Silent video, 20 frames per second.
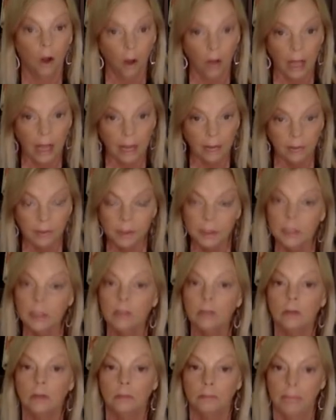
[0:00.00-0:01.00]
every
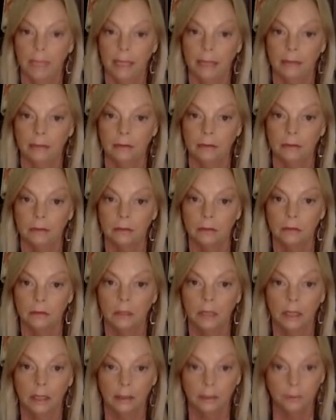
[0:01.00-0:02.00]
single bed,
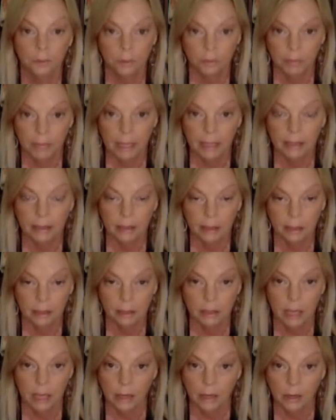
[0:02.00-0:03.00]
every bed in the
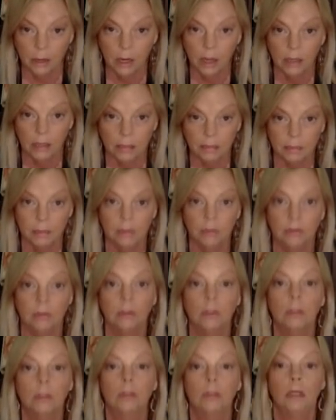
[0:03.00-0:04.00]
entire
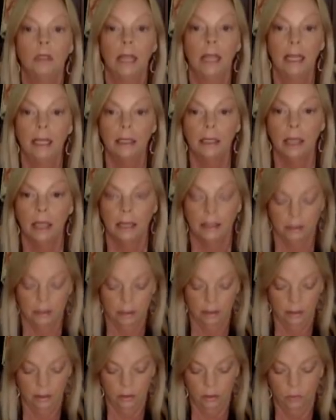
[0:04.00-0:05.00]
hospital and
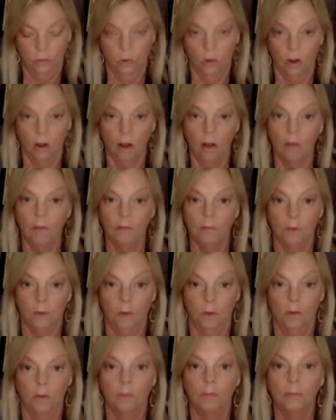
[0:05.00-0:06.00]
ICU were all
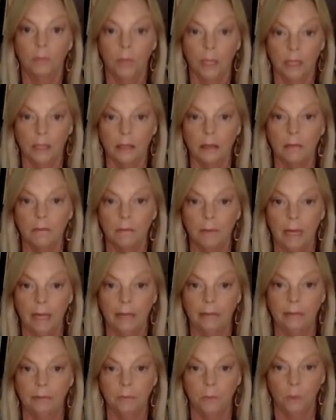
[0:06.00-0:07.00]
full, plus
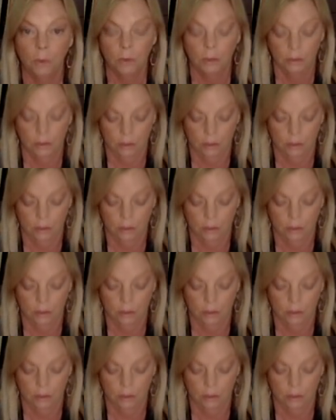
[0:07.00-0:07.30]
5 more.